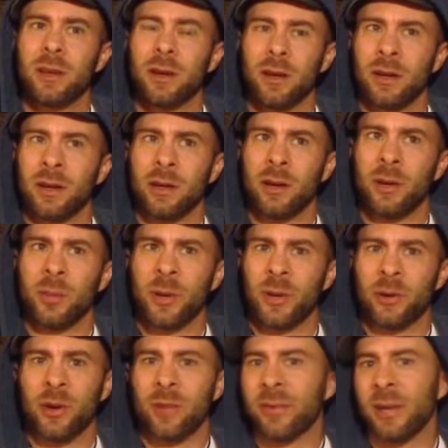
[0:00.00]
are
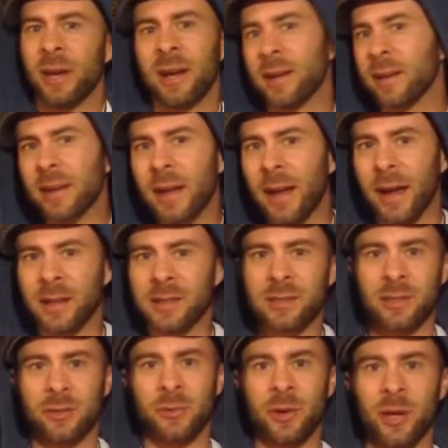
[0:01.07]
better off not
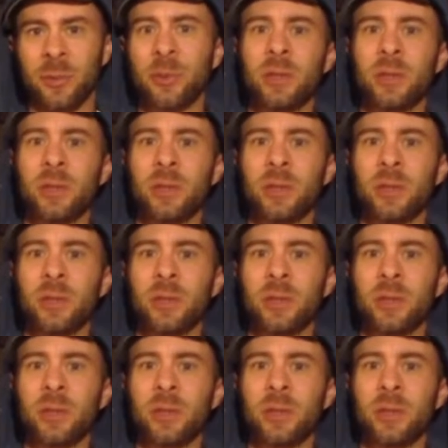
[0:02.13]
asking, right?